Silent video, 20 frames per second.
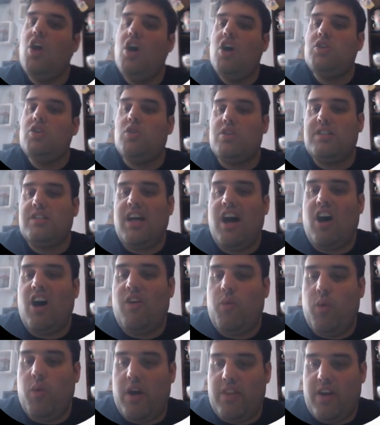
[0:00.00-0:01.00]
So to start
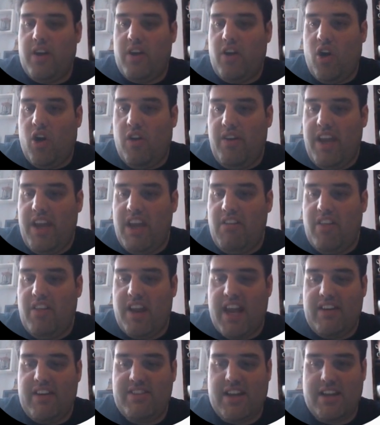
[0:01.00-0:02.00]
off with, over here on the
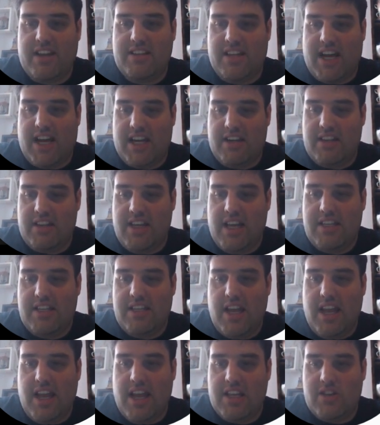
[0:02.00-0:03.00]
left hand side, this
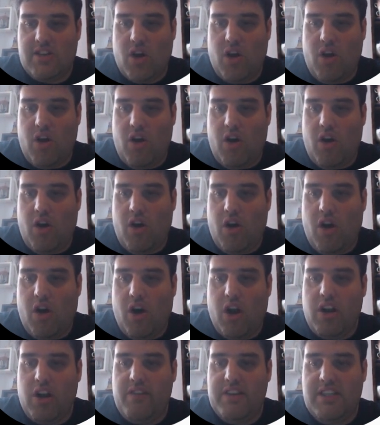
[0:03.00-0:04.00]
is
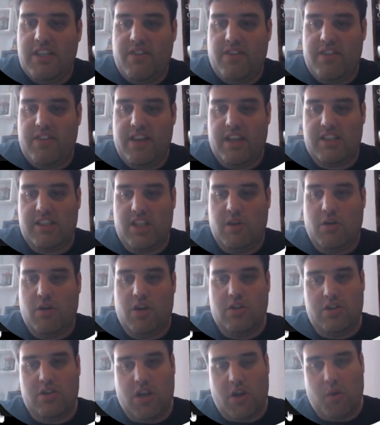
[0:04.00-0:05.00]
all of the different things that you
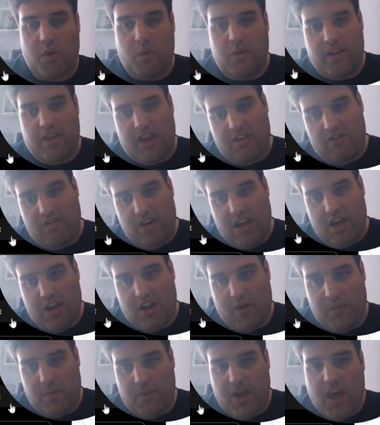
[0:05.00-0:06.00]
can do within
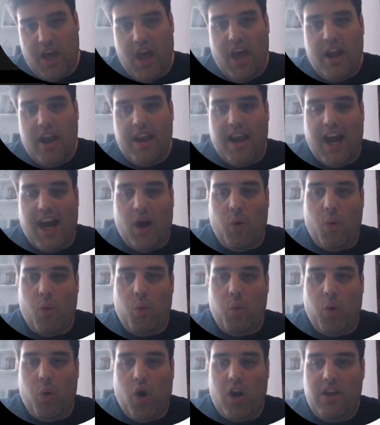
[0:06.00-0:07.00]
Riku. Now,
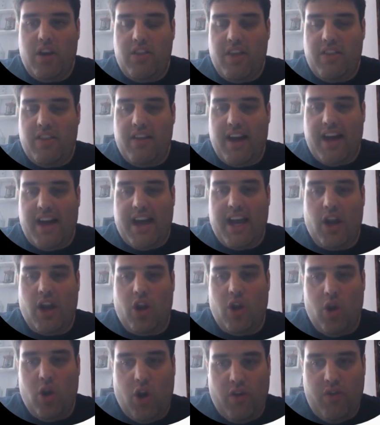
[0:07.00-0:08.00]
one thing that I
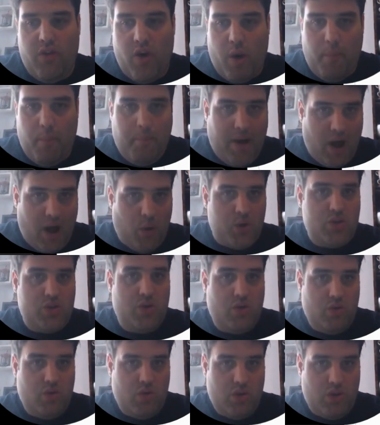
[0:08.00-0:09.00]
love about
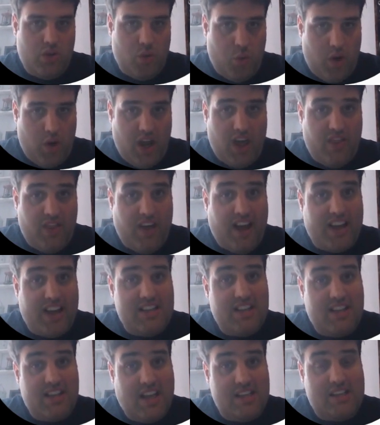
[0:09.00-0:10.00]
the way
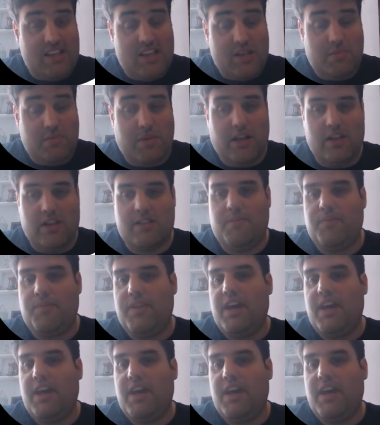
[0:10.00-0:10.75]
that this is built